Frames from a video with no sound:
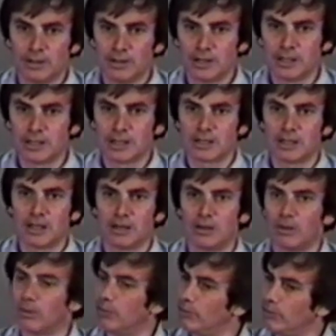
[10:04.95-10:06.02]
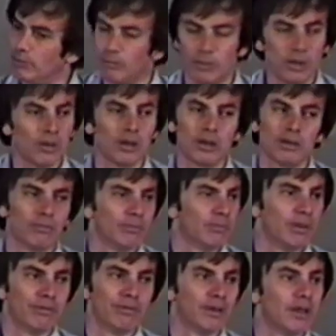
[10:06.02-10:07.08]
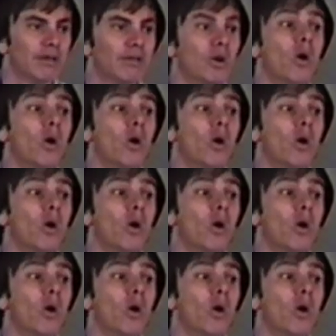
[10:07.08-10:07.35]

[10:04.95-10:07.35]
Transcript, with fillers: Jesus said, You can be forgiven